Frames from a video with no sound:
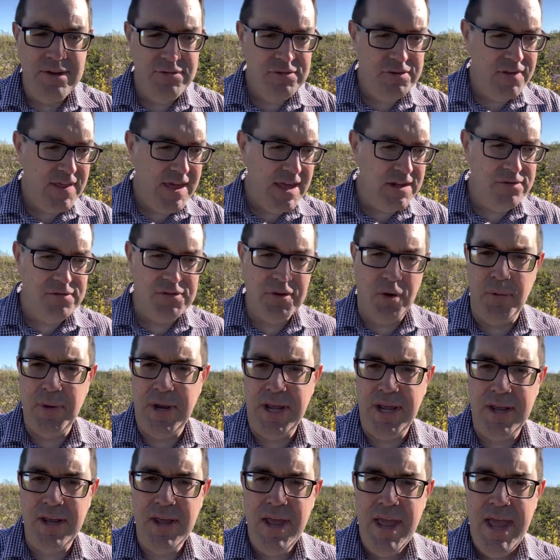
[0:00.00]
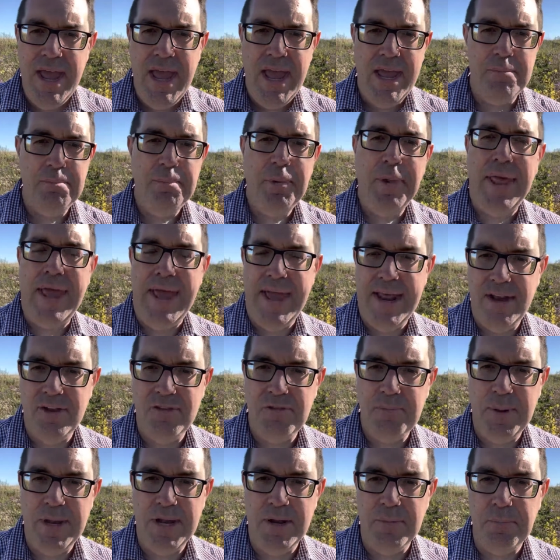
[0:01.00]
So that zoning and plan has
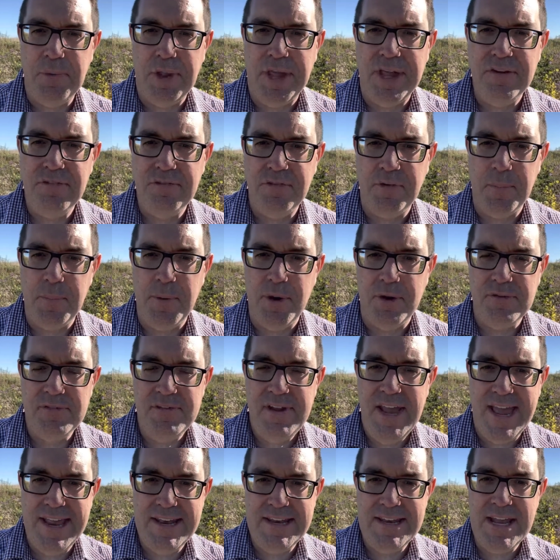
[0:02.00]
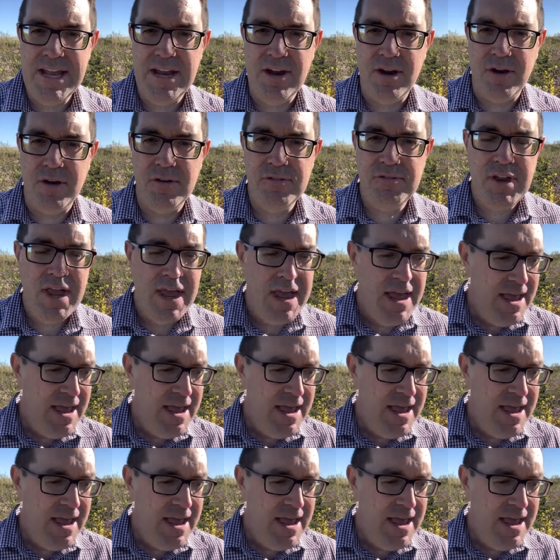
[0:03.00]
been in place for about 10 years.